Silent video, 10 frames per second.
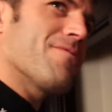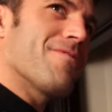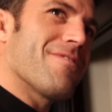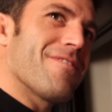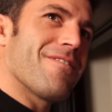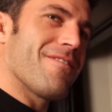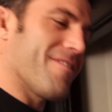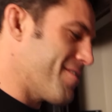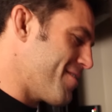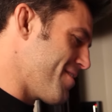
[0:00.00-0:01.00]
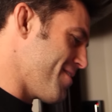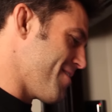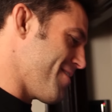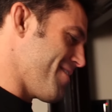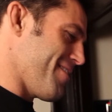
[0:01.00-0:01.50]
What the hell?
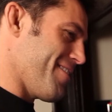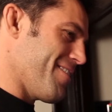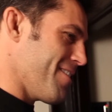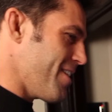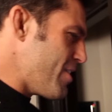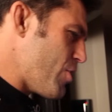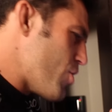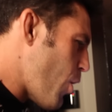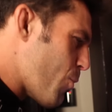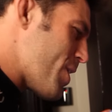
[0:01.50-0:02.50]
You know